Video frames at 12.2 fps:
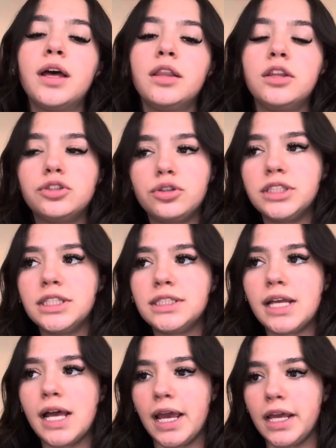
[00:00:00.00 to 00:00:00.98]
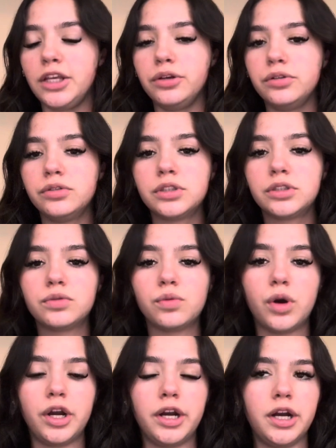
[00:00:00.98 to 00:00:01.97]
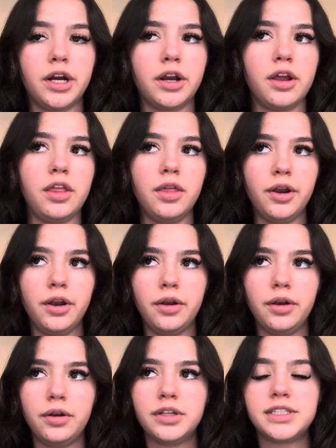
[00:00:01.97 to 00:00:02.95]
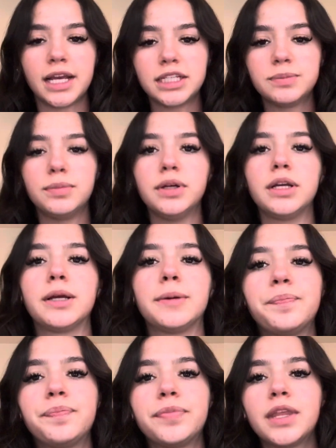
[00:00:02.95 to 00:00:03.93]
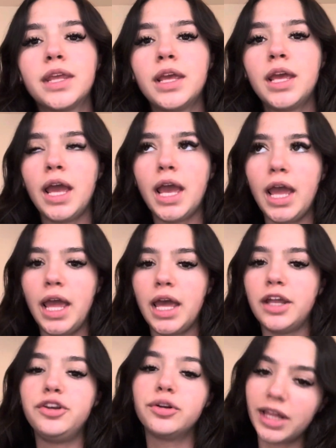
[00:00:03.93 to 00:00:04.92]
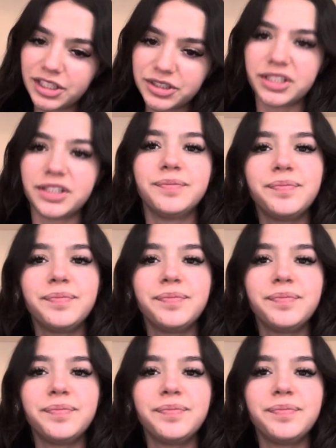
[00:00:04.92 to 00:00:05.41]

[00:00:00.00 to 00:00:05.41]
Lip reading: The sources I used were the textbook and your lecture.